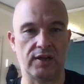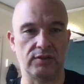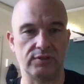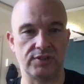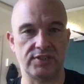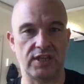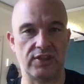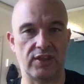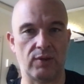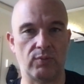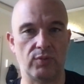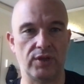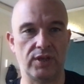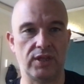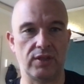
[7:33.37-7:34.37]
can only say that
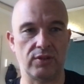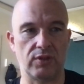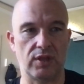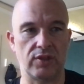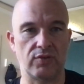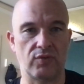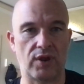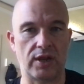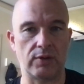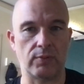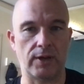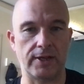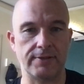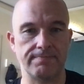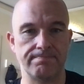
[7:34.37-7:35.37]
I'm working in the right
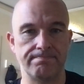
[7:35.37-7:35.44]
way.